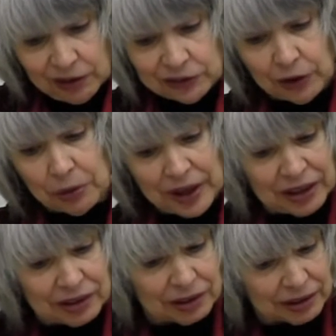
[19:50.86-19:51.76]
So
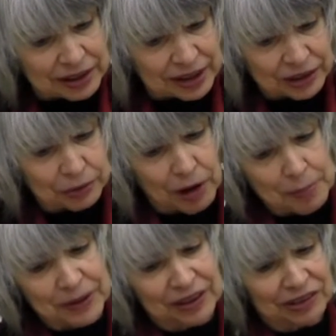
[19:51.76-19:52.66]
then, the
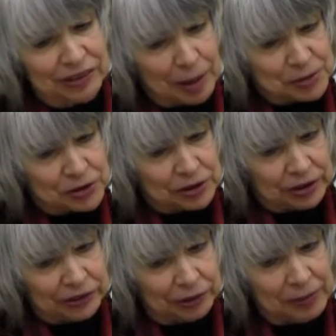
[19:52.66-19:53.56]
anthropic
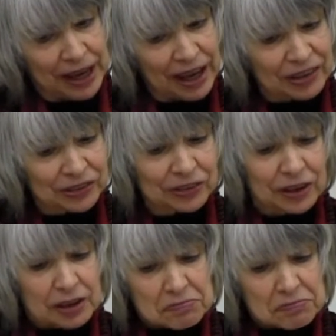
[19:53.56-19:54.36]
exceptionalism has